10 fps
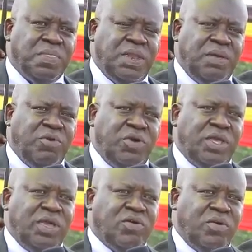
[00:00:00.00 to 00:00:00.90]
In the
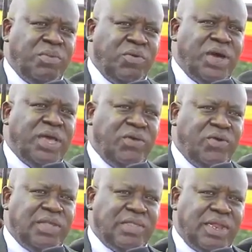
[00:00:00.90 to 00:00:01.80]
morning, he called me, where are
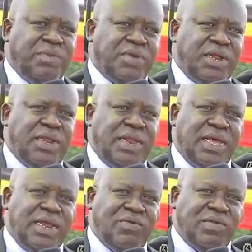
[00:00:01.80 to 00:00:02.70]
you? I said, I'm ready in
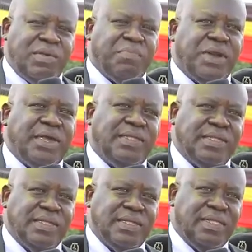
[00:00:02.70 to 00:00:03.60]
here. He was
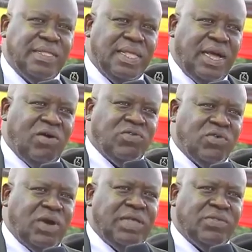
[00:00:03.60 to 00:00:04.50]
surprised. I
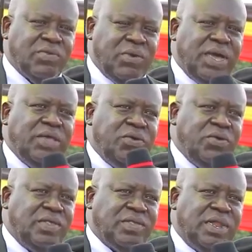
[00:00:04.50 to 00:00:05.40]
also asked, where are
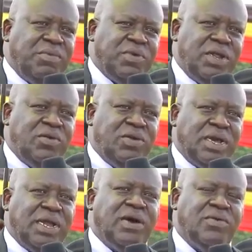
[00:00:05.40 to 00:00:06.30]
you? He said, I'm ready on the
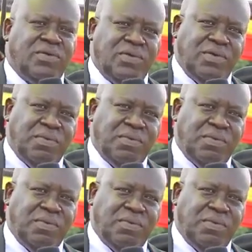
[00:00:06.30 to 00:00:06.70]
ground.